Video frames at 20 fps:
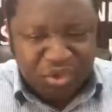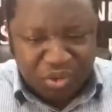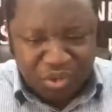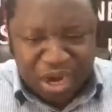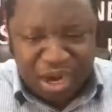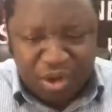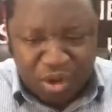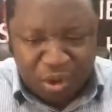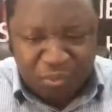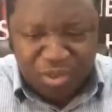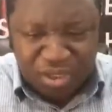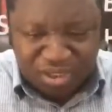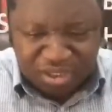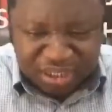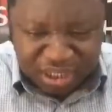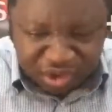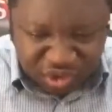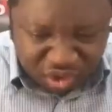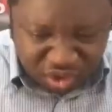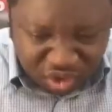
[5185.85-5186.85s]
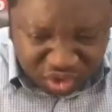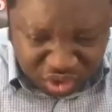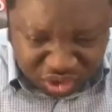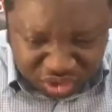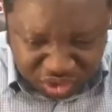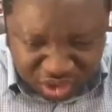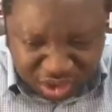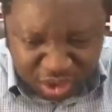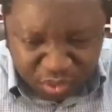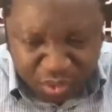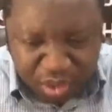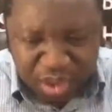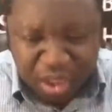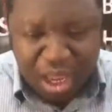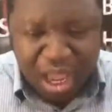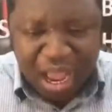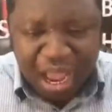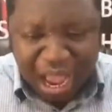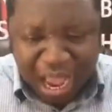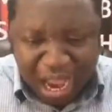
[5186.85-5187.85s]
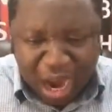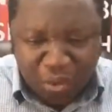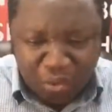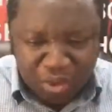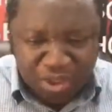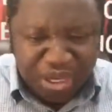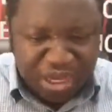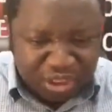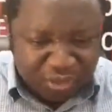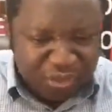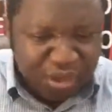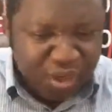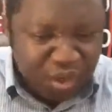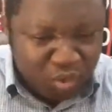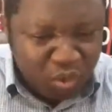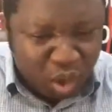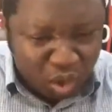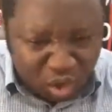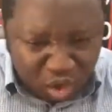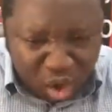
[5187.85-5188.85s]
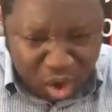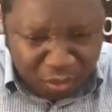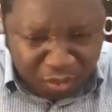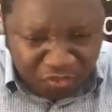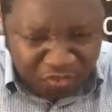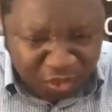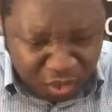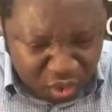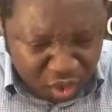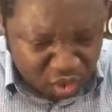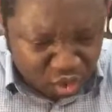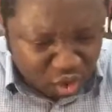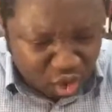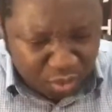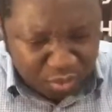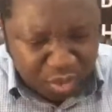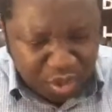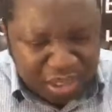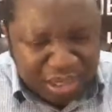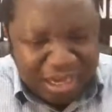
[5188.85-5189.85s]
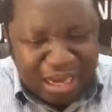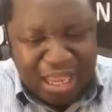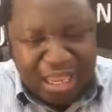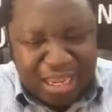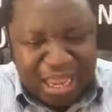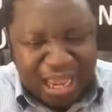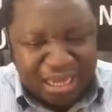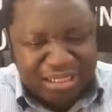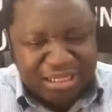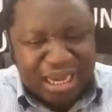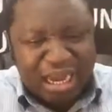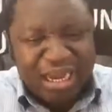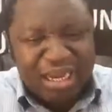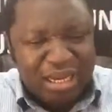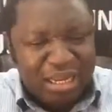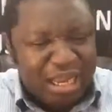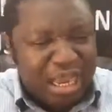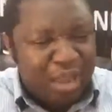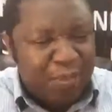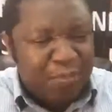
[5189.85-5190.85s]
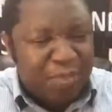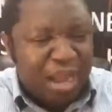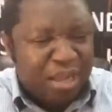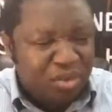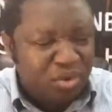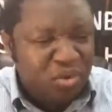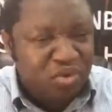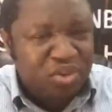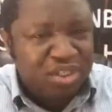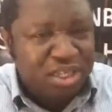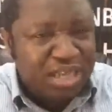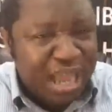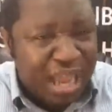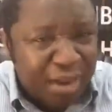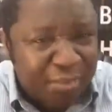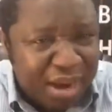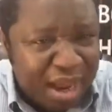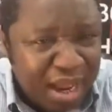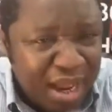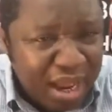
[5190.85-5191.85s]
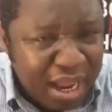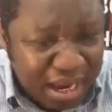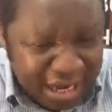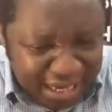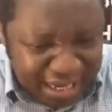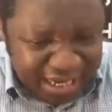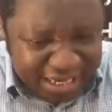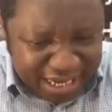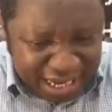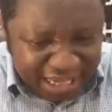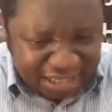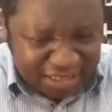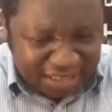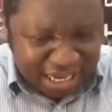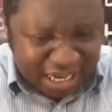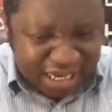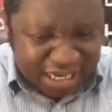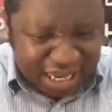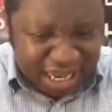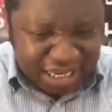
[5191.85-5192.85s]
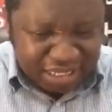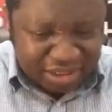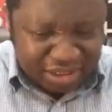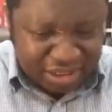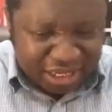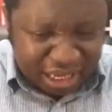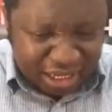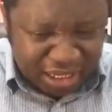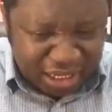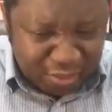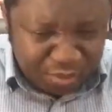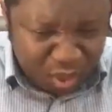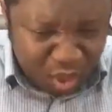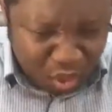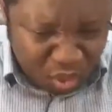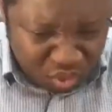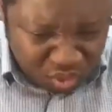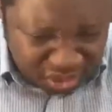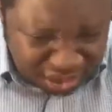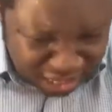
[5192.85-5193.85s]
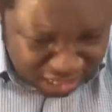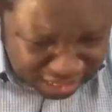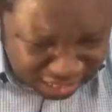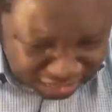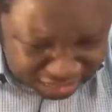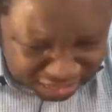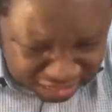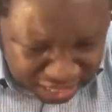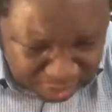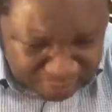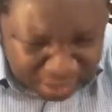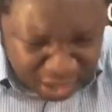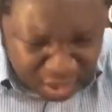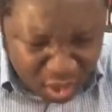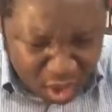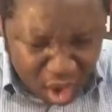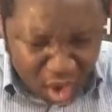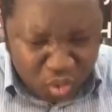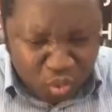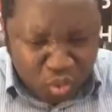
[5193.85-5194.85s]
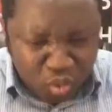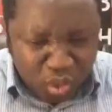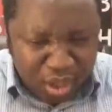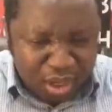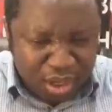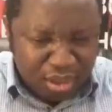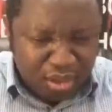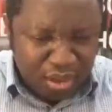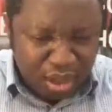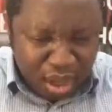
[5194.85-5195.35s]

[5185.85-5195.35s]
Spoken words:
As we round up this session straight away, how would you explain the word double for your trouble? Likatali e batosikaba. Likatali e salibro zakataya. My God